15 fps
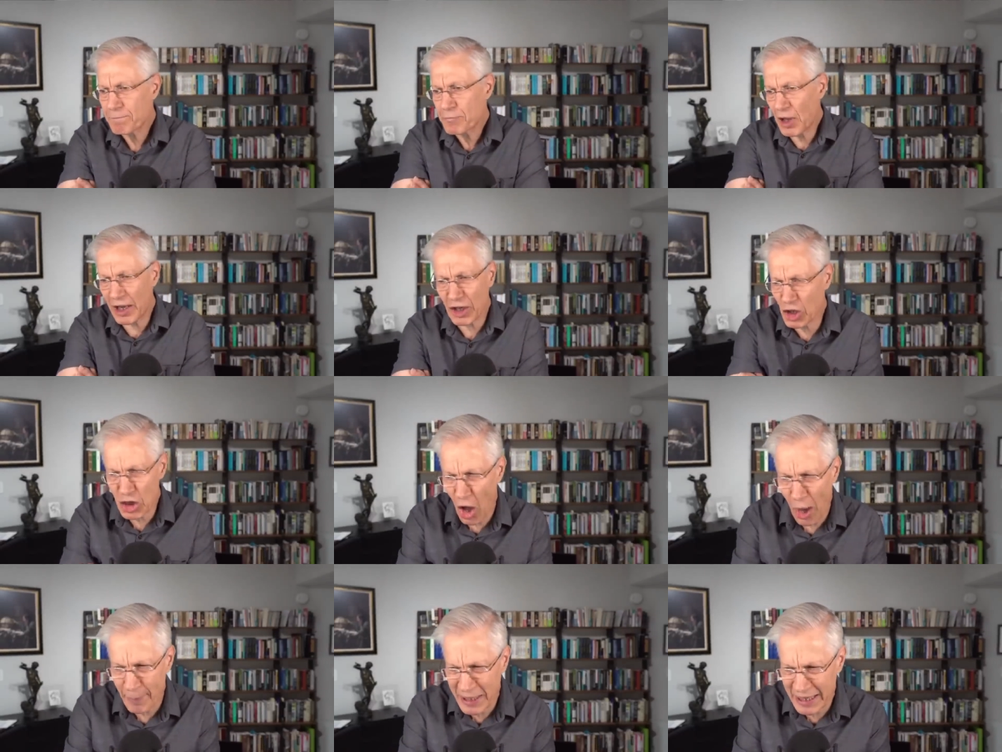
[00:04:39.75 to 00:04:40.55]
not
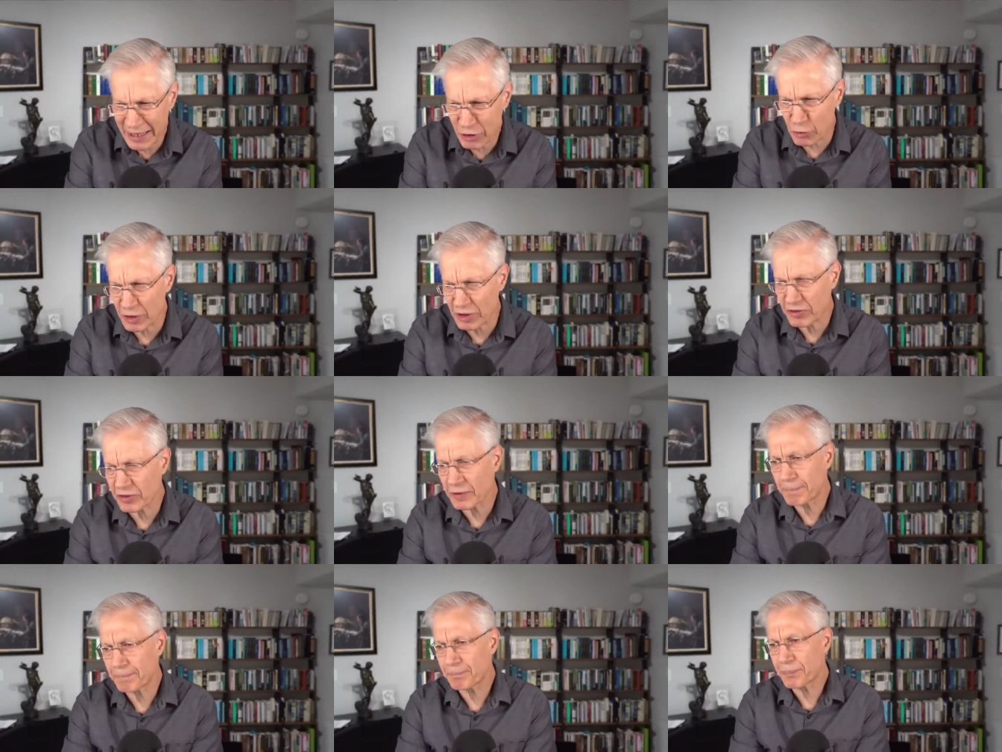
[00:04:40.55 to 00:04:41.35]
alarming increase.
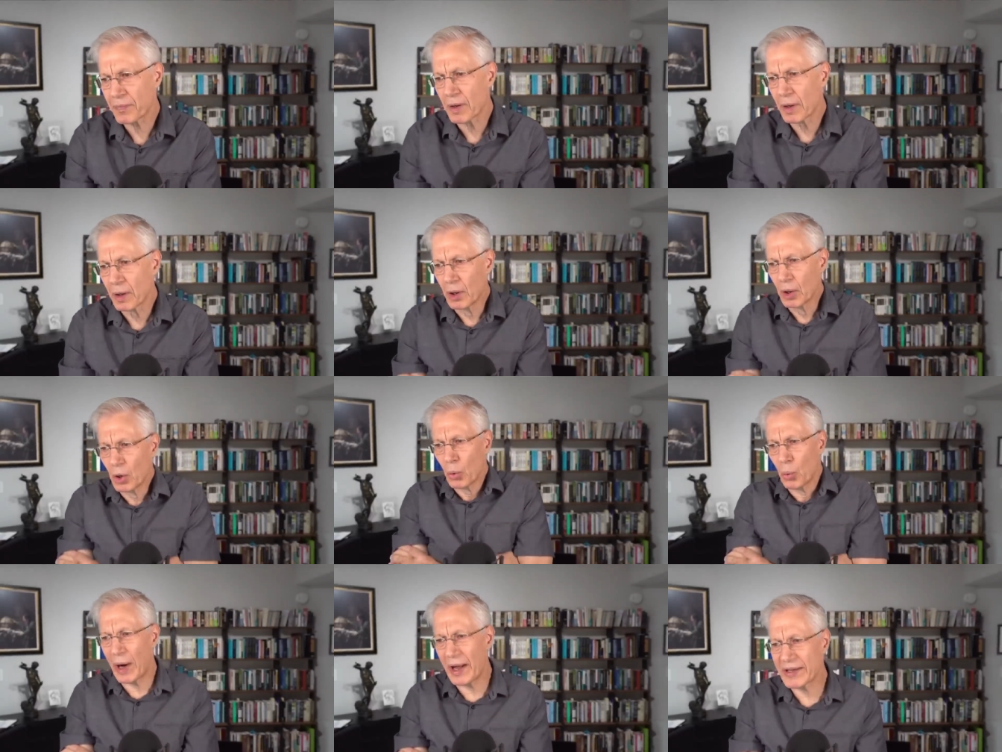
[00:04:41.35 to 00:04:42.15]

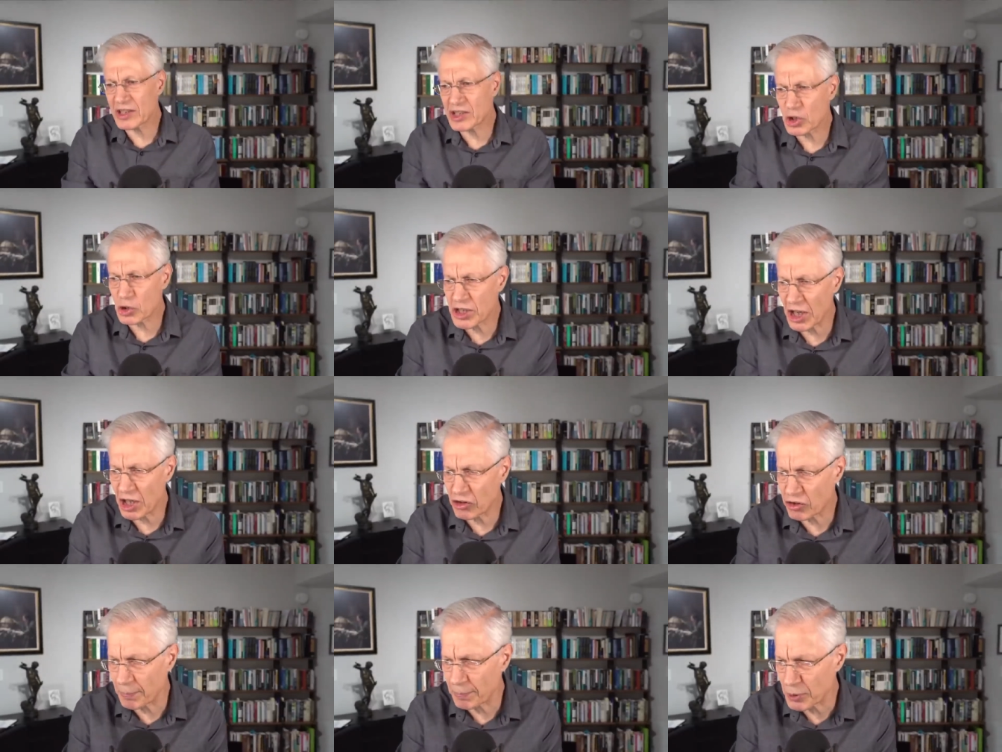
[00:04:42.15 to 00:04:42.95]
While the
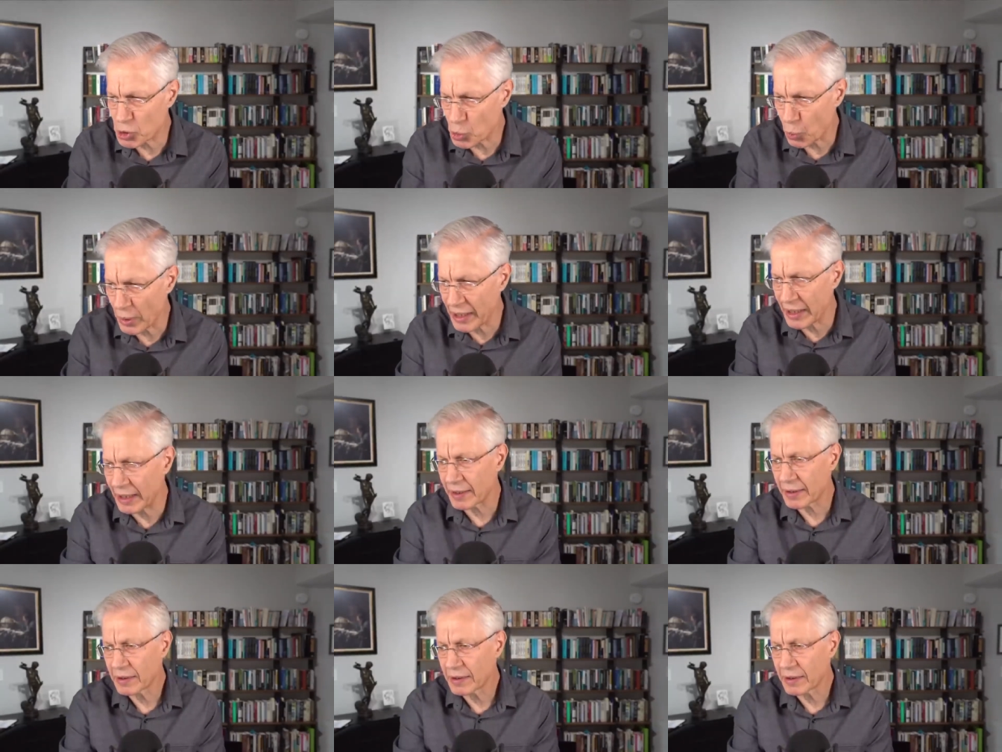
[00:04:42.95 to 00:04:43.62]
association between